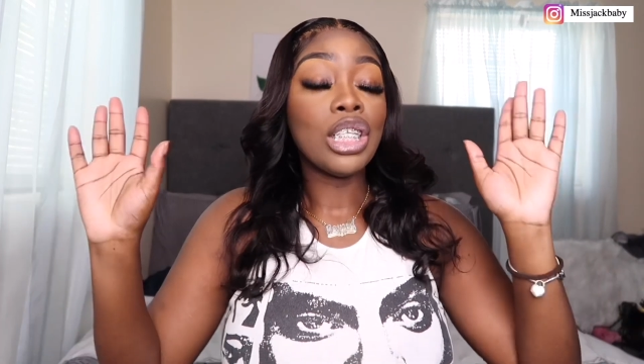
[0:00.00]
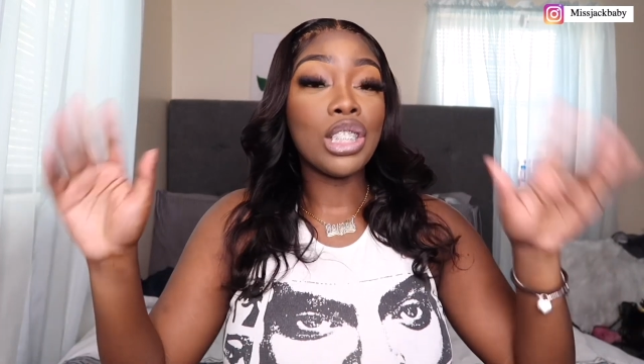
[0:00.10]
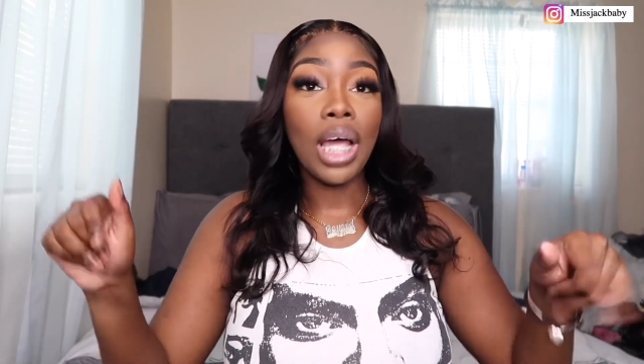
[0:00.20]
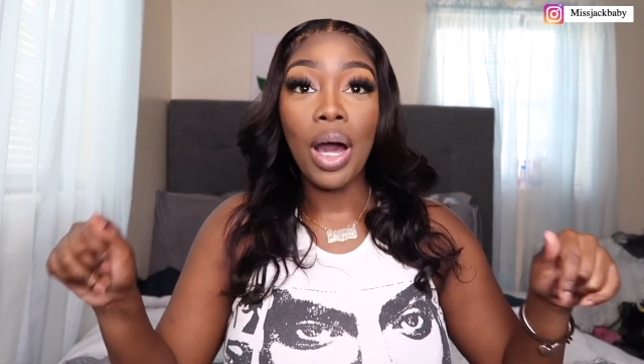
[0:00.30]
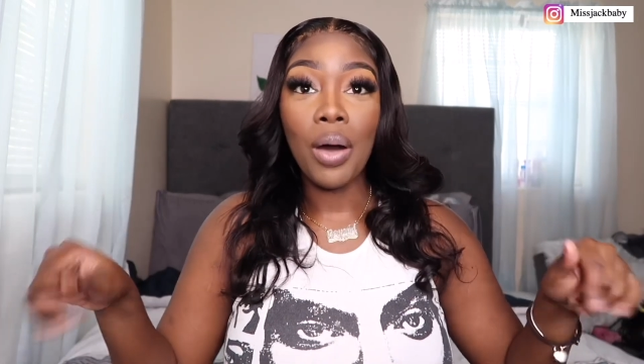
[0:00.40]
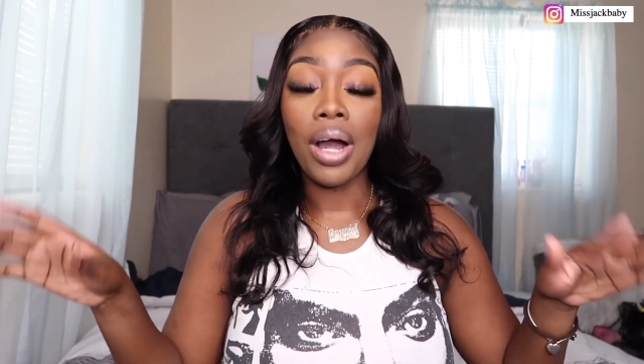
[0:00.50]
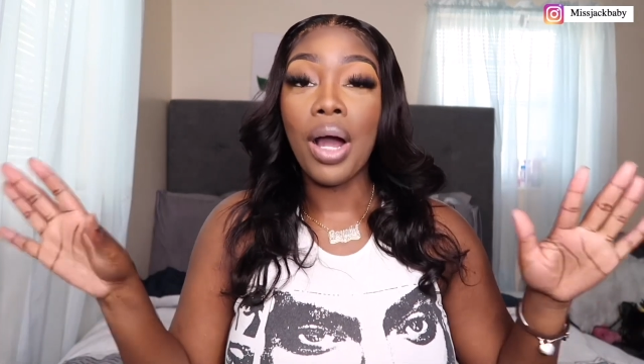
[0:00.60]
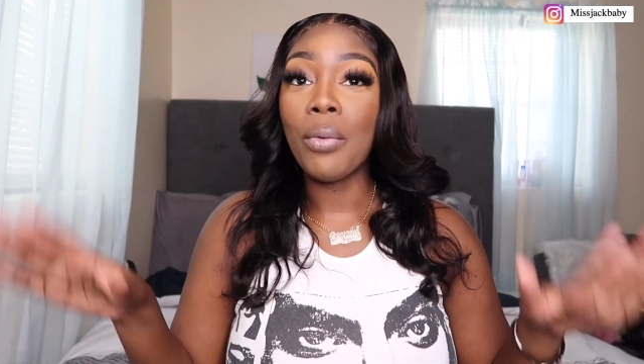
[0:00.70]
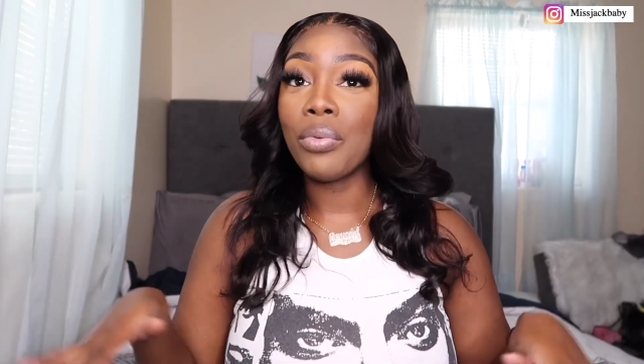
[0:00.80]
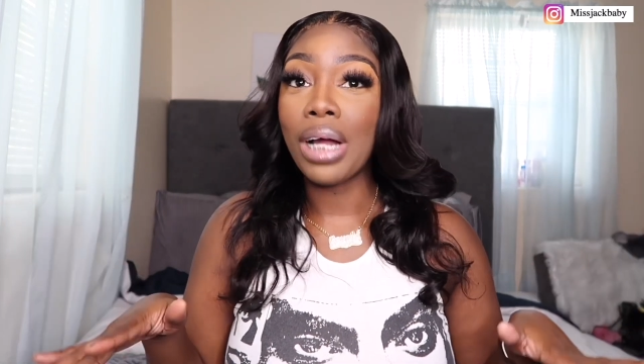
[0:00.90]
So I
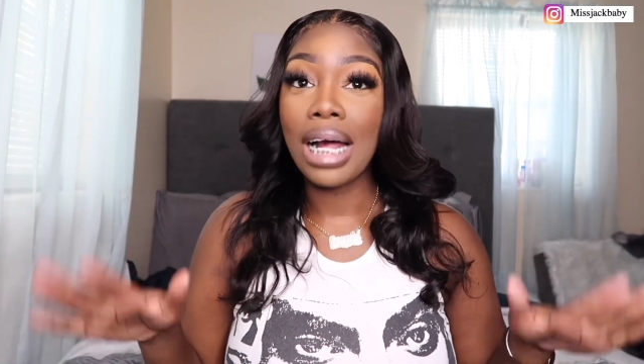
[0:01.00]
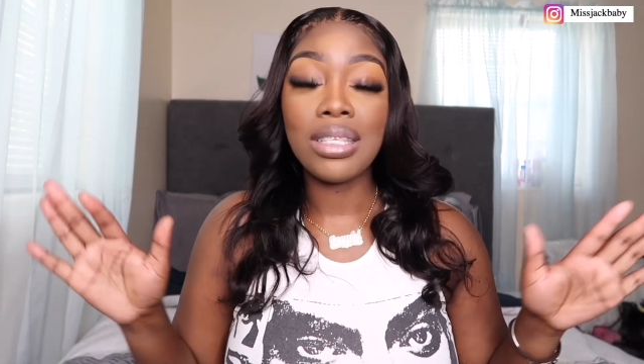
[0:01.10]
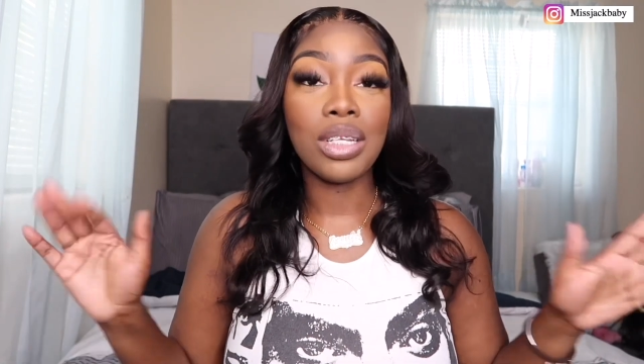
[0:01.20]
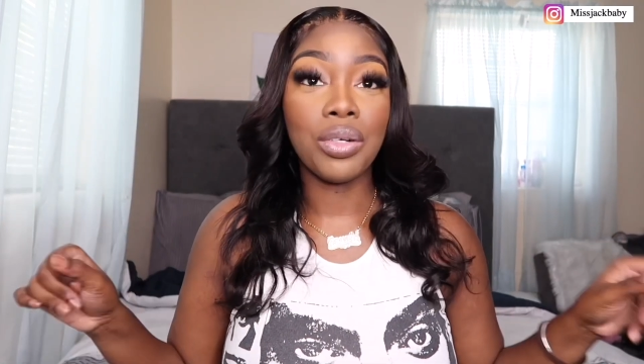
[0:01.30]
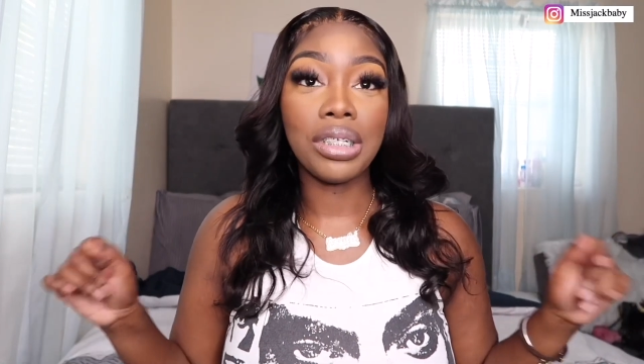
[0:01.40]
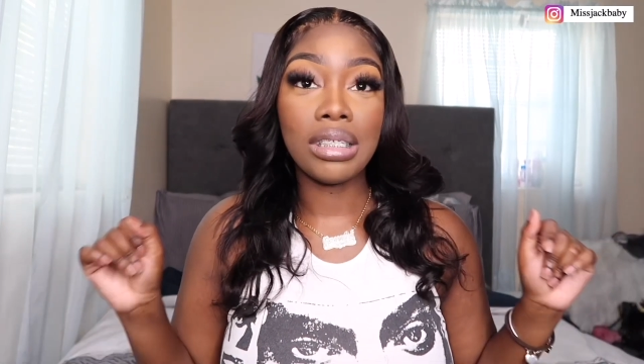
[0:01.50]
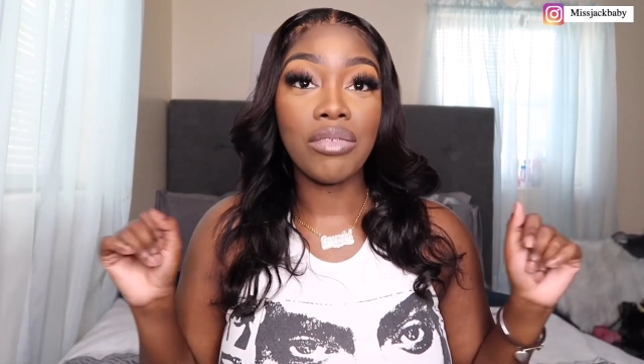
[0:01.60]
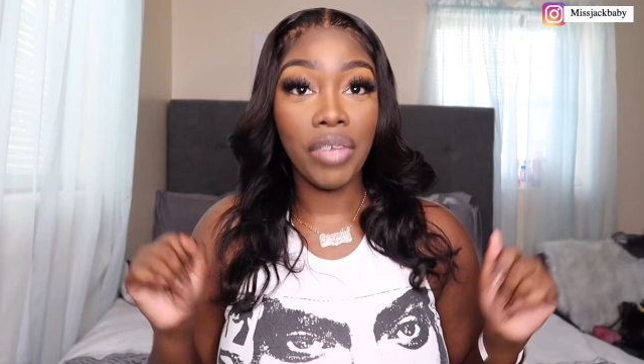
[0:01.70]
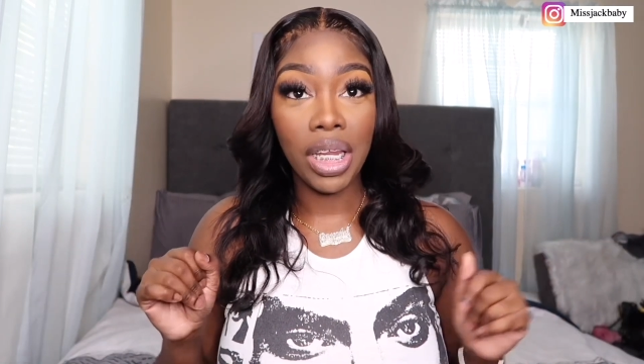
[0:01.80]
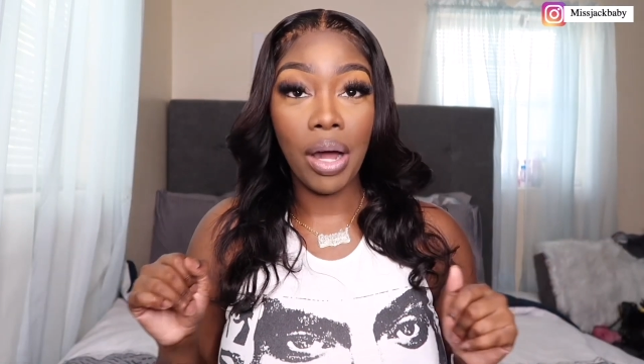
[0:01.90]
hope you guys enjoyed this
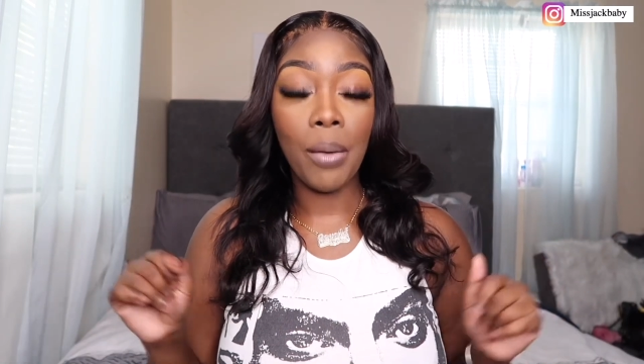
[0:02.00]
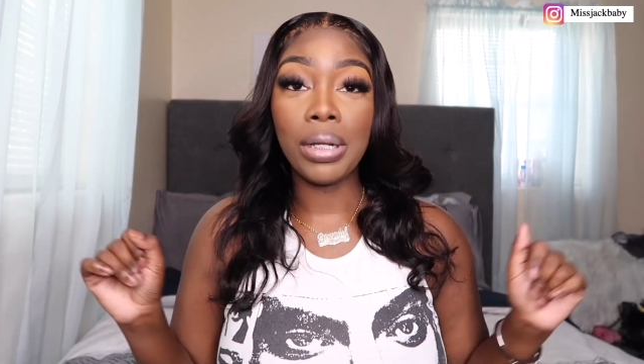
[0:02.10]
video.